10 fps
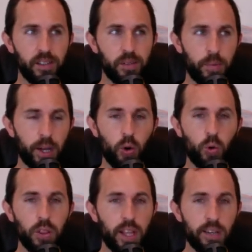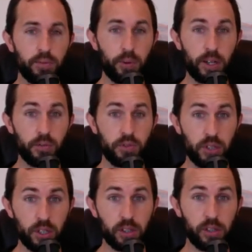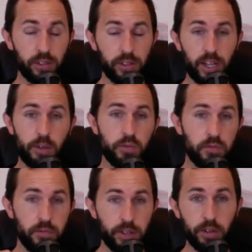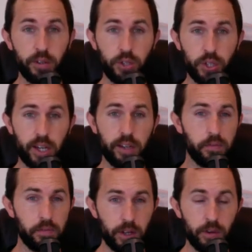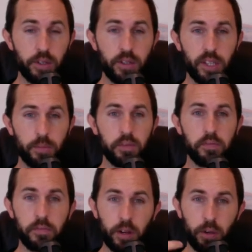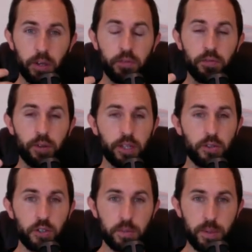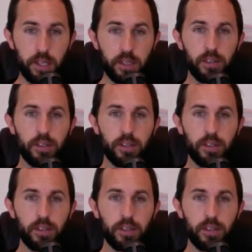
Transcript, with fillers: my whole life when I was younger, I was very shy, very timid, very afraid to speak.